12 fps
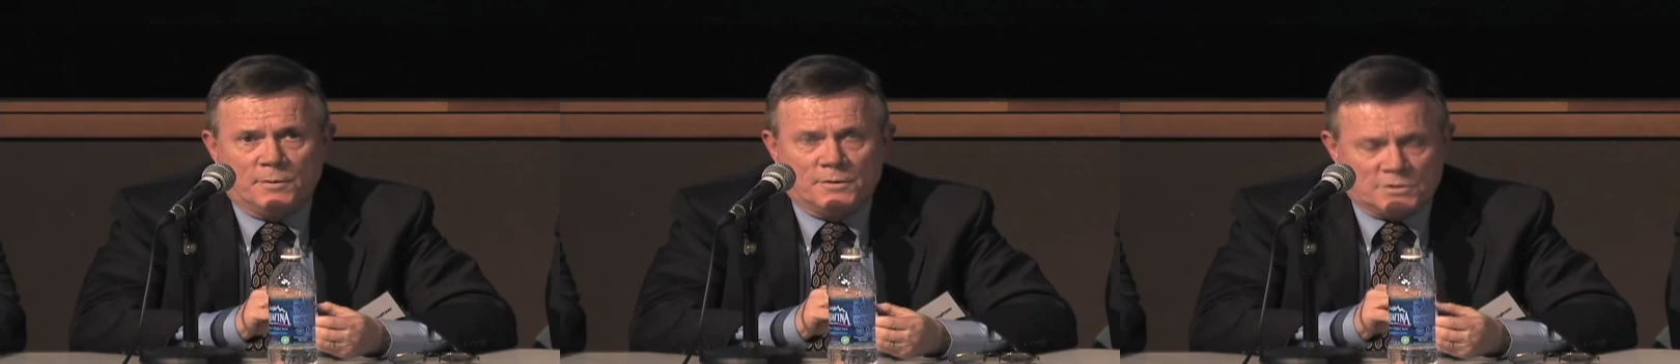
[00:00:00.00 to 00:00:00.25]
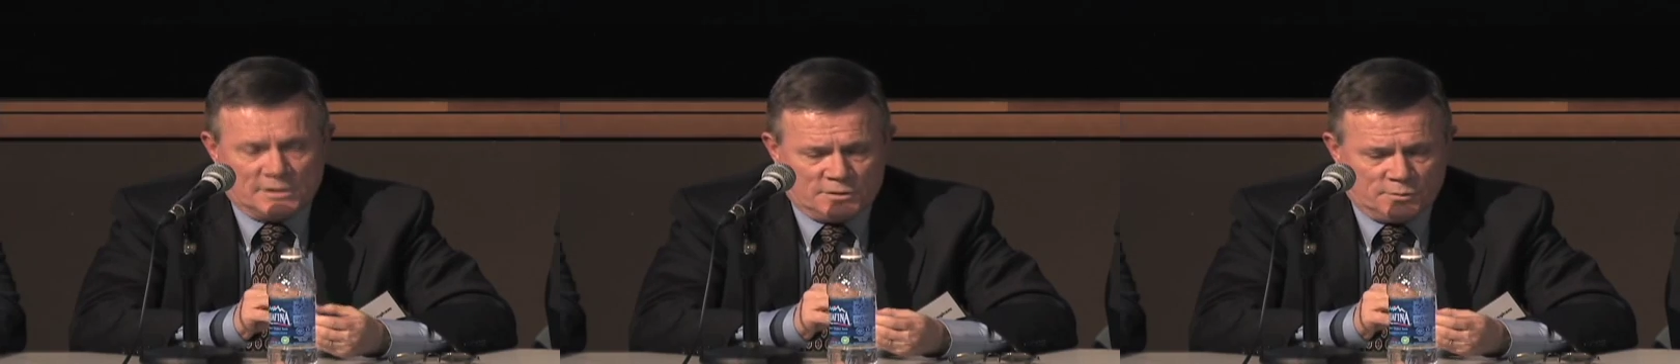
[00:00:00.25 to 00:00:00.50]
You're
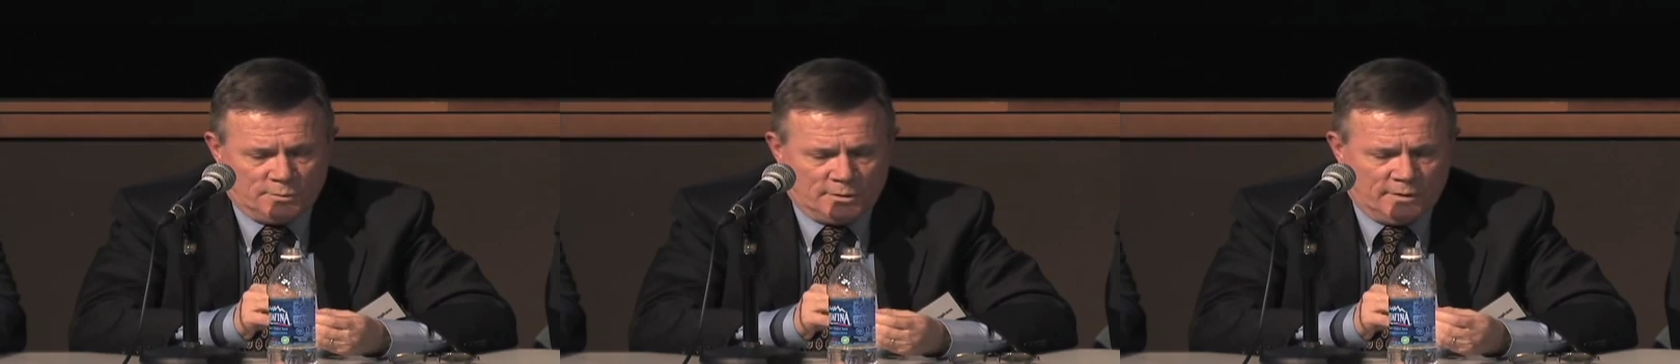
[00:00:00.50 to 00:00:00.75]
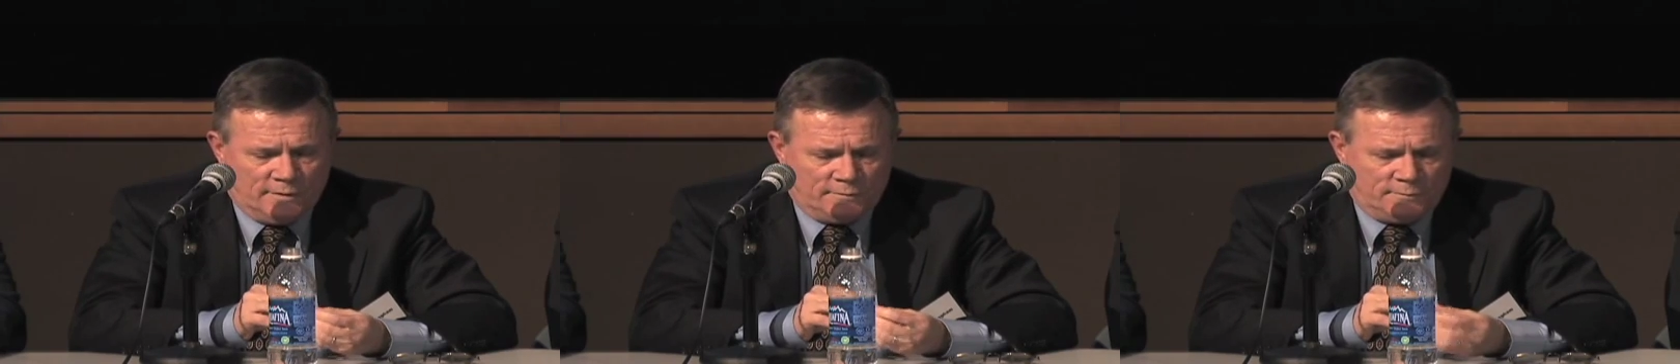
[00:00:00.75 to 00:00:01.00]
mostly
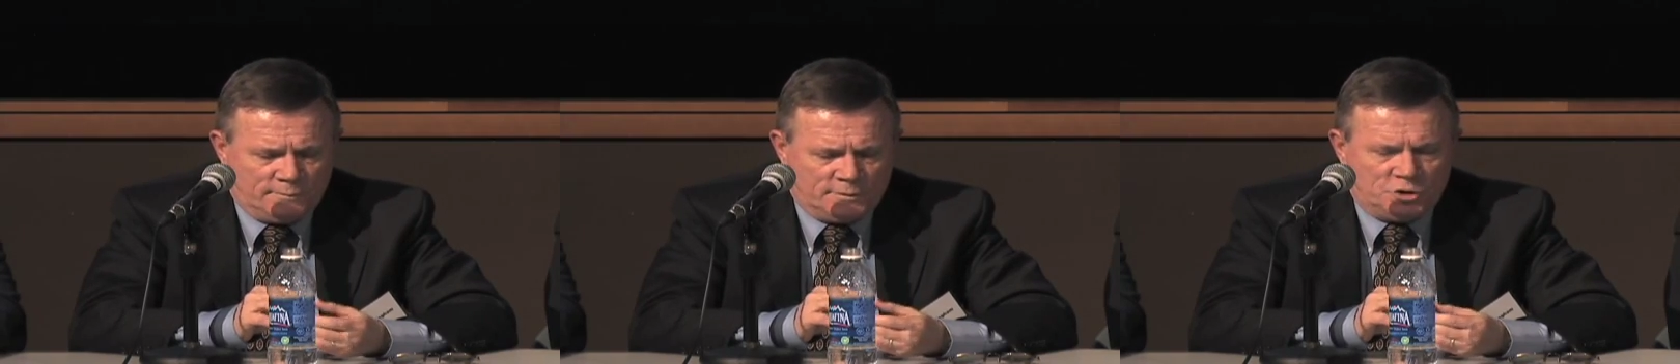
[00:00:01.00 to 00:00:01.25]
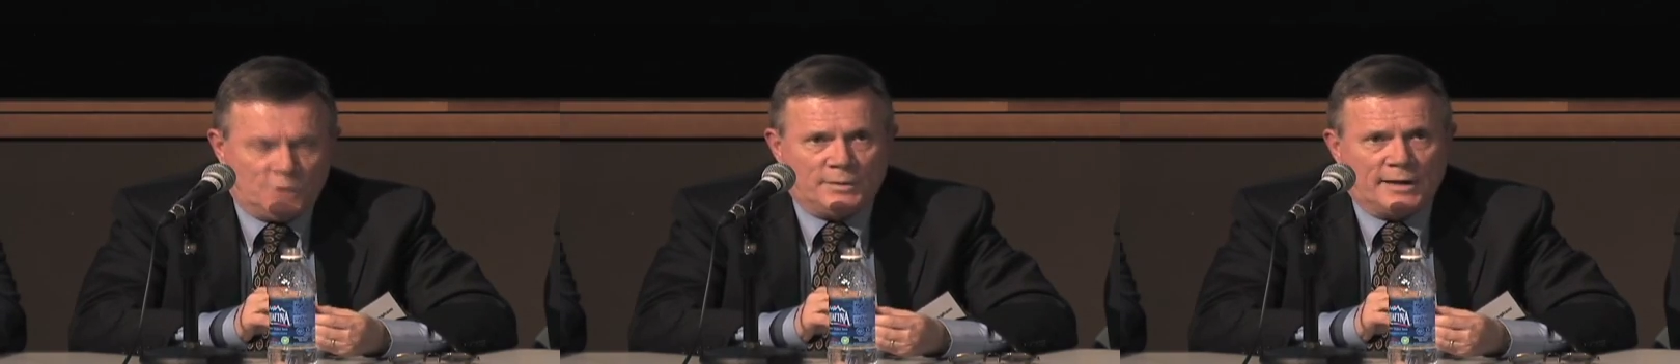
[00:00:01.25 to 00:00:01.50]

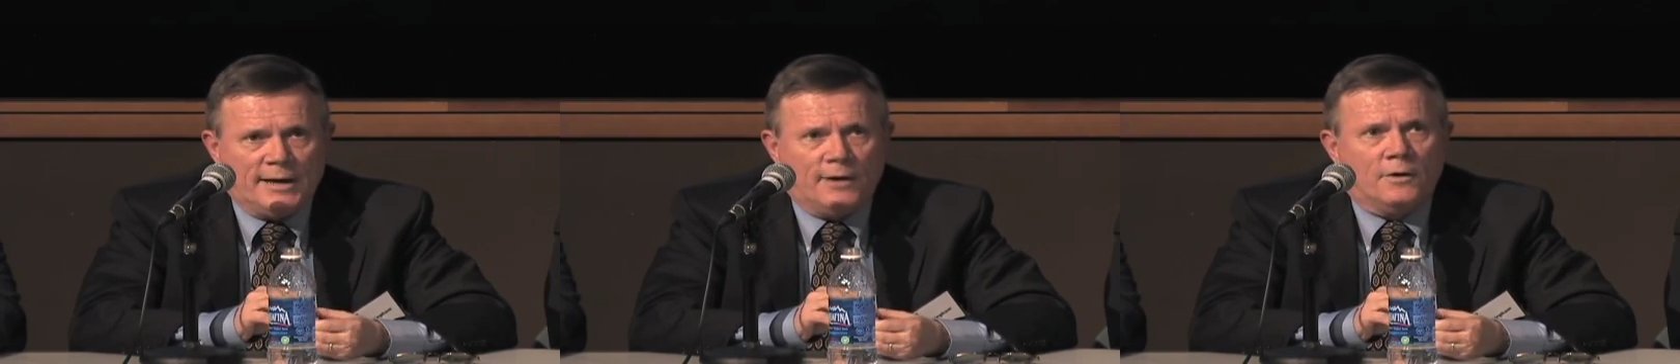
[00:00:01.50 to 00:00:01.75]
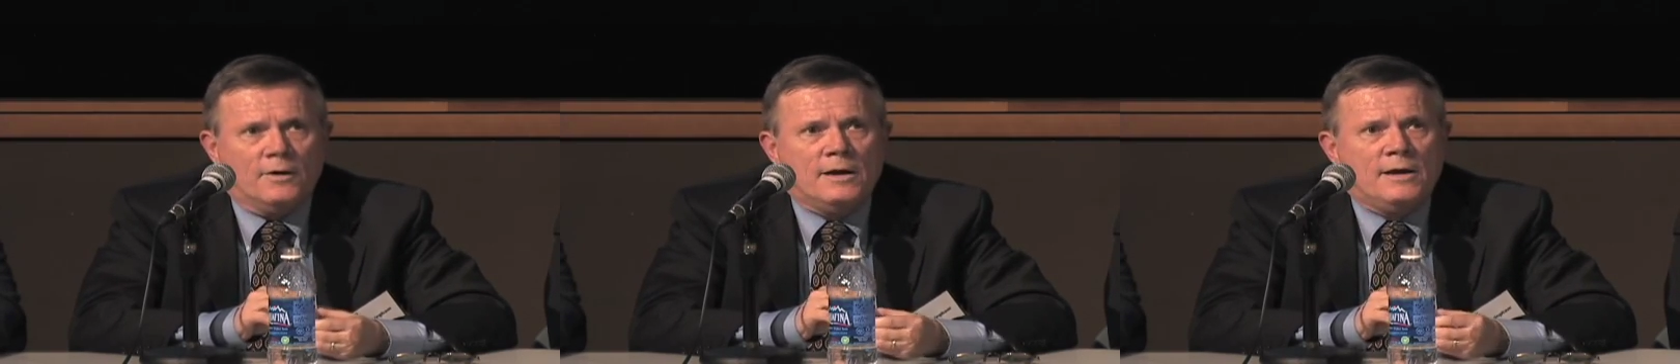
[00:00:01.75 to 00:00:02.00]
shipping
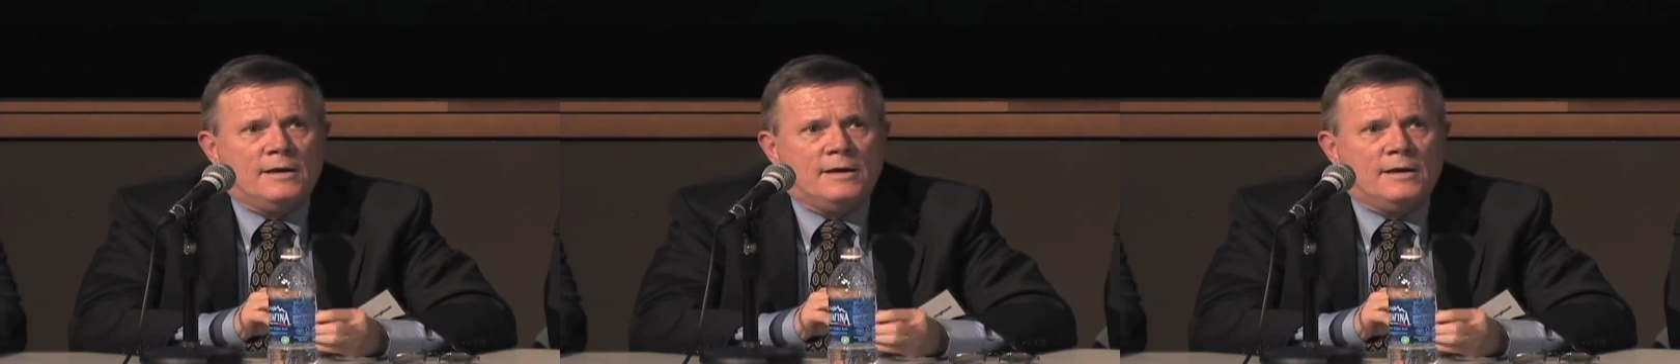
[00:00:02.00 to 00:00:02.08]
air.